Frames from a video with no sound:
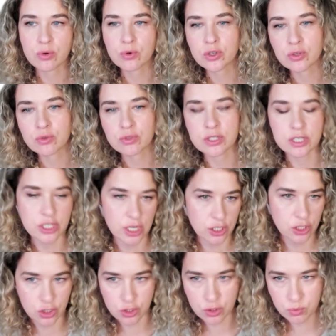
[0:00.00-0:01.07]
or use the
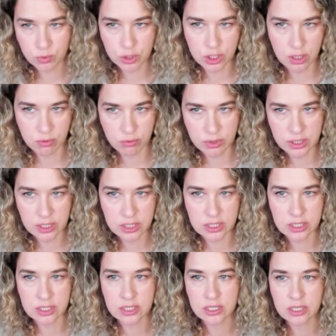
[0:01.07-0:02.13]
textures which already
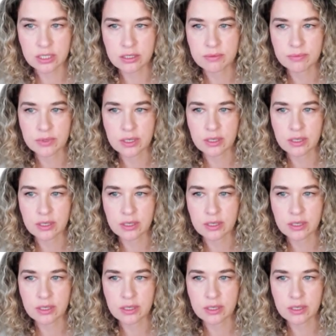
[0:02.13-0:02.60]
exist here.